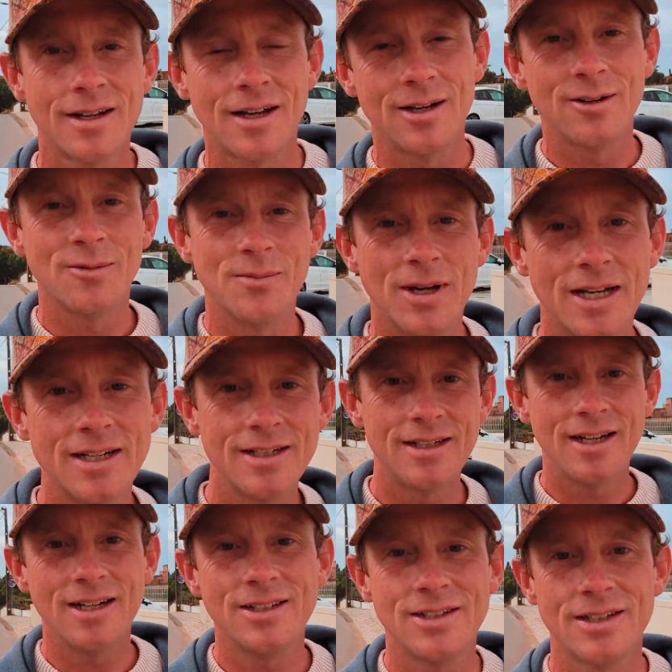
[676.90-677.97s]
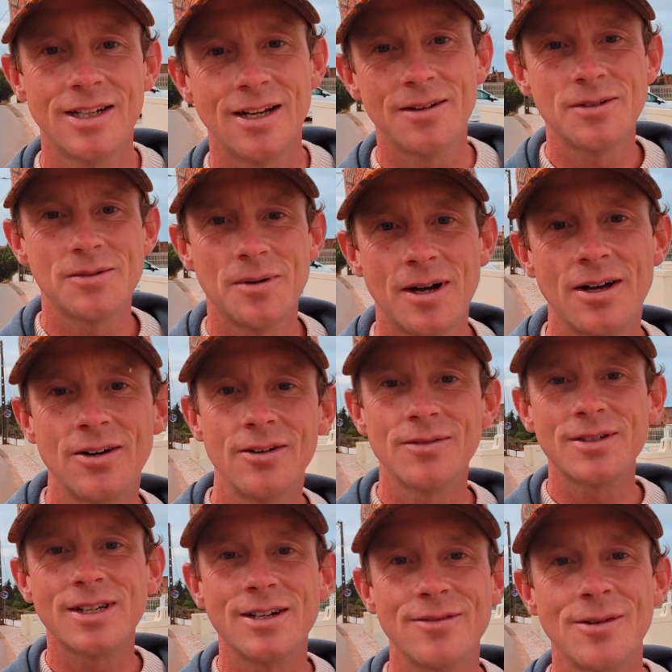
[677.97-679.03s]
kind of meditation now as well. And
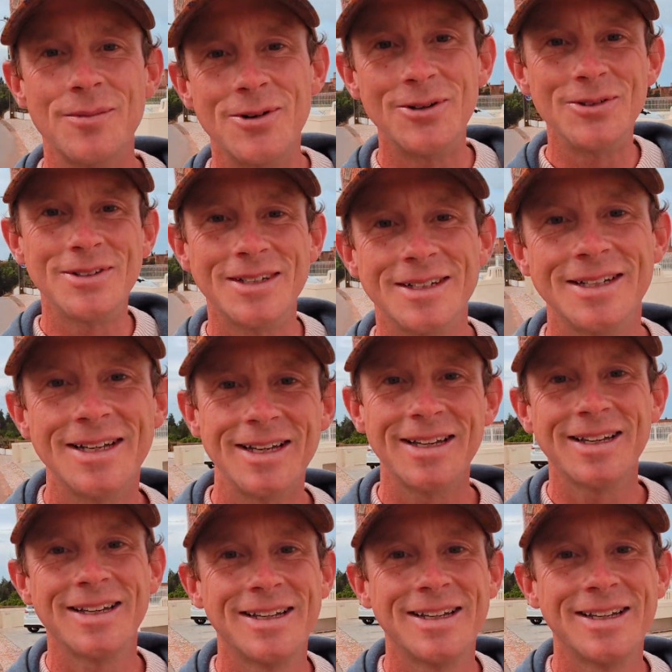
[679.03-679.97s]
obviously if I'm holding the